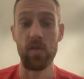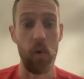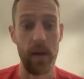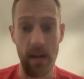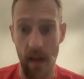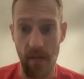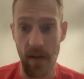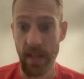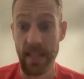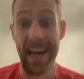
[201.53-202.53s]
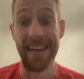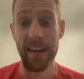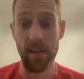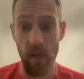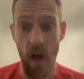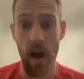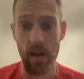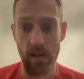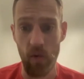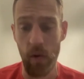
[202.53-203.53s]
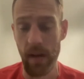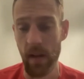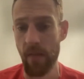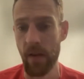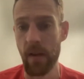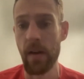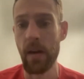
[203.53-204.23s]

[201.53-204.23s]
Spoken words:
2011 and signed into law in 2011